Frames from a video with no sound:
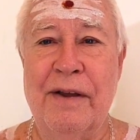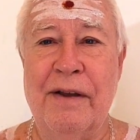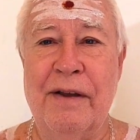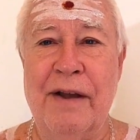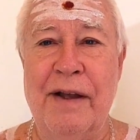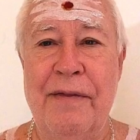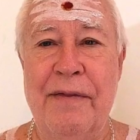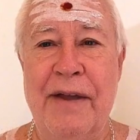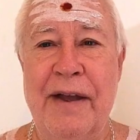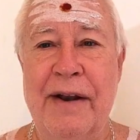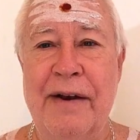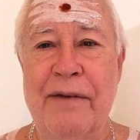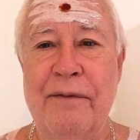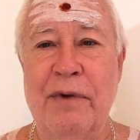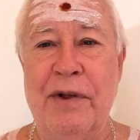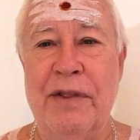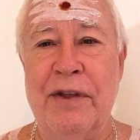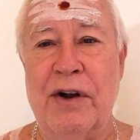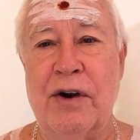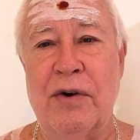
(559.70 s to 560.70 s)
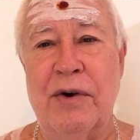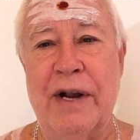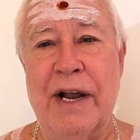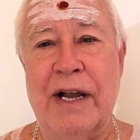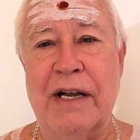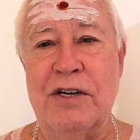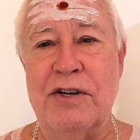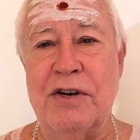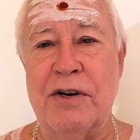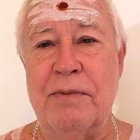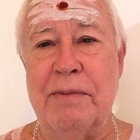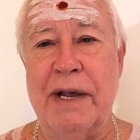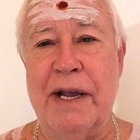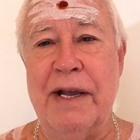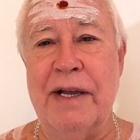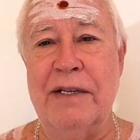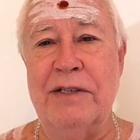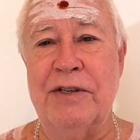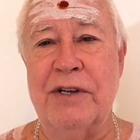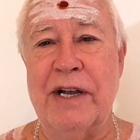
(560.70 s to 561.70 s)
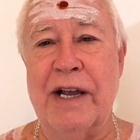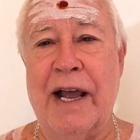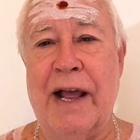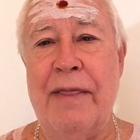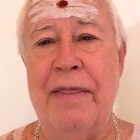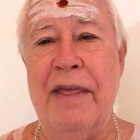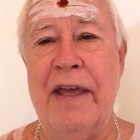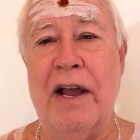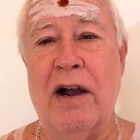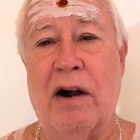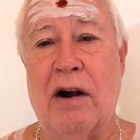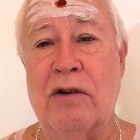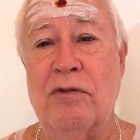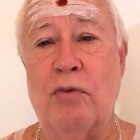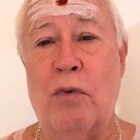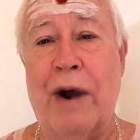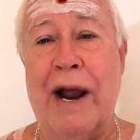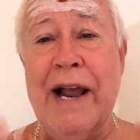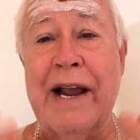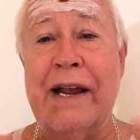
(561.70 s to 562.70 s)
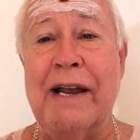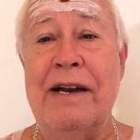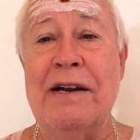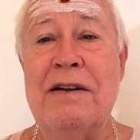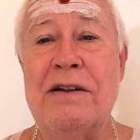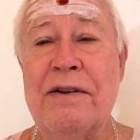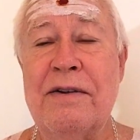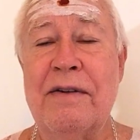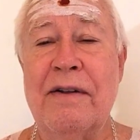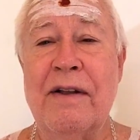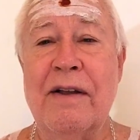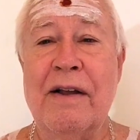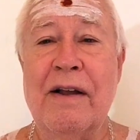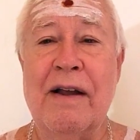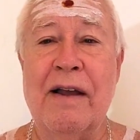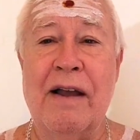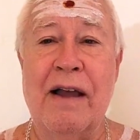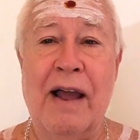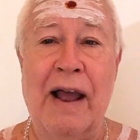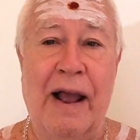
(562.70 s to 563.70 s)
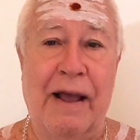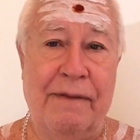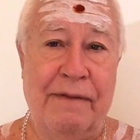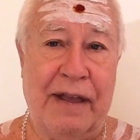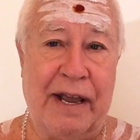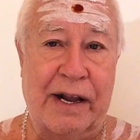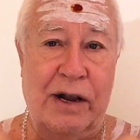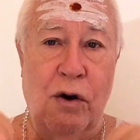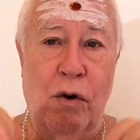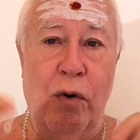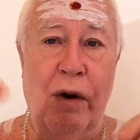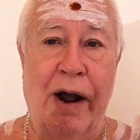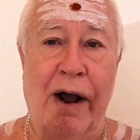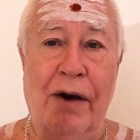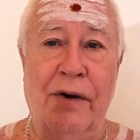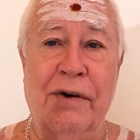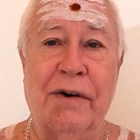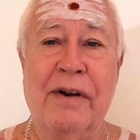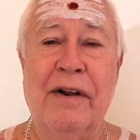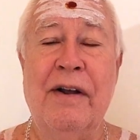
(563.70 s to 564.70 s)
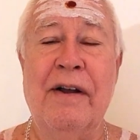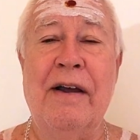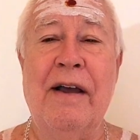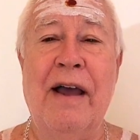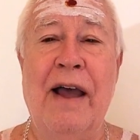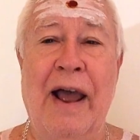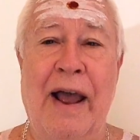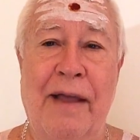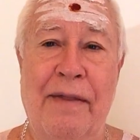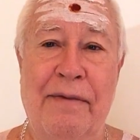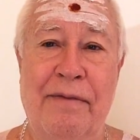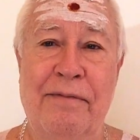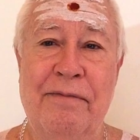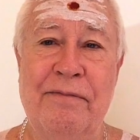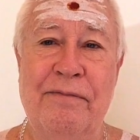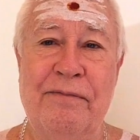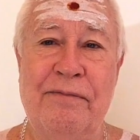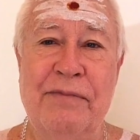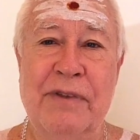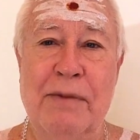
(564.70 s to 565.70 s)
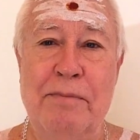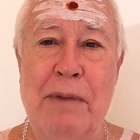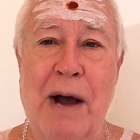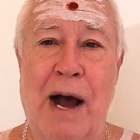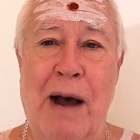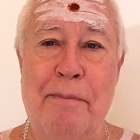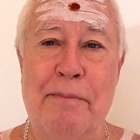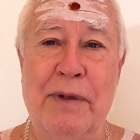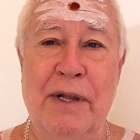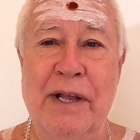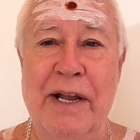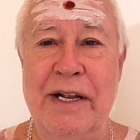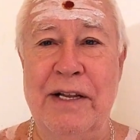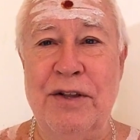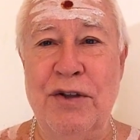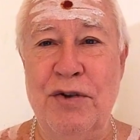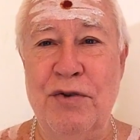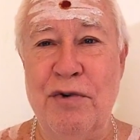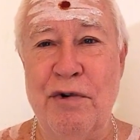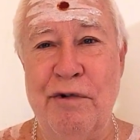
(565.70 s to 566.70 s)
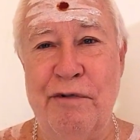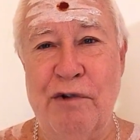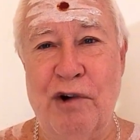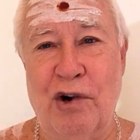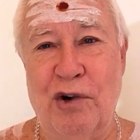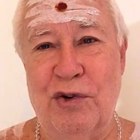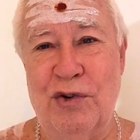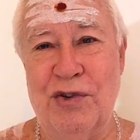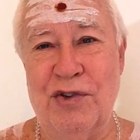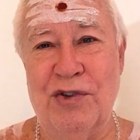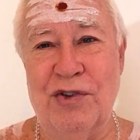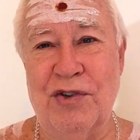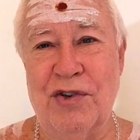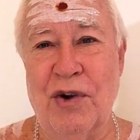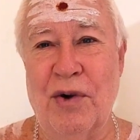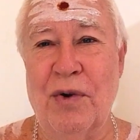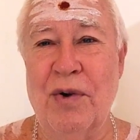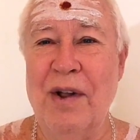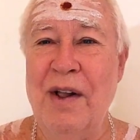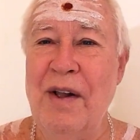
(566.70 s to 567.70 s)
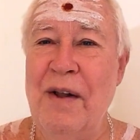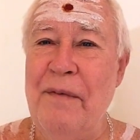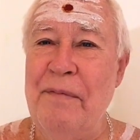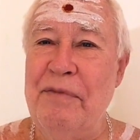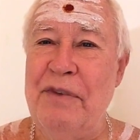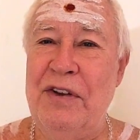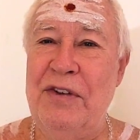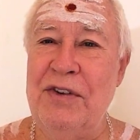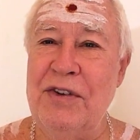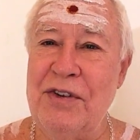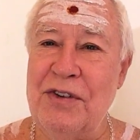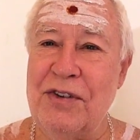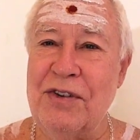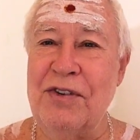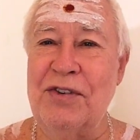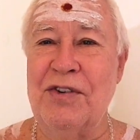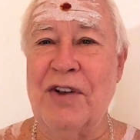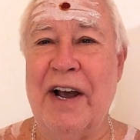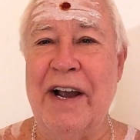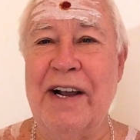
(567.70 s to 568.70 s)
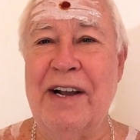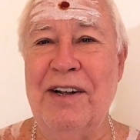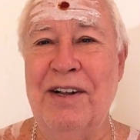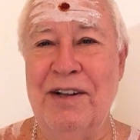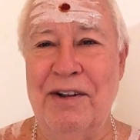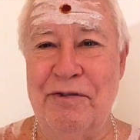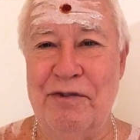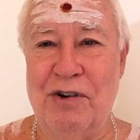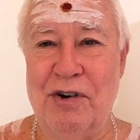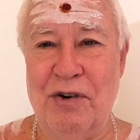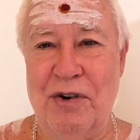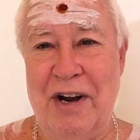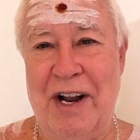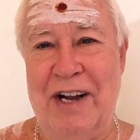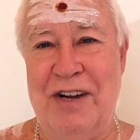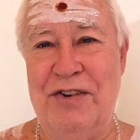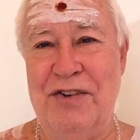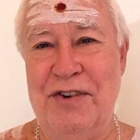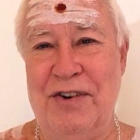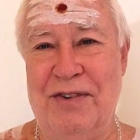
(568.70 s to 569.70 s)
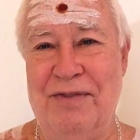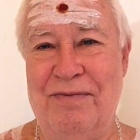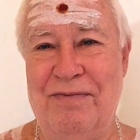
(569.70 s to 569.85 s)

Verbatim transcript: And then when the creation begins again, they are awakened, and they go out and populate the universe. So this is the cycle of creation.